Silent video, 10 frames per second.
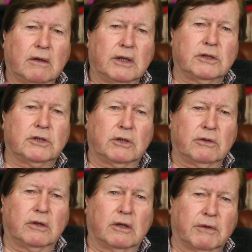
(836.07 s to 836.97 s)
these two
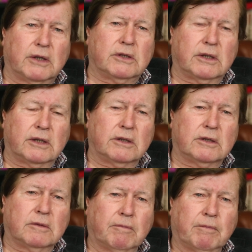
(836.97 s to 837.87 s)

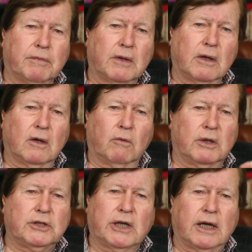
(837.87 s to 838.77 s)
universities,
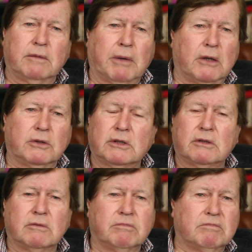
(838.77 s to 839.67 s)
which can boast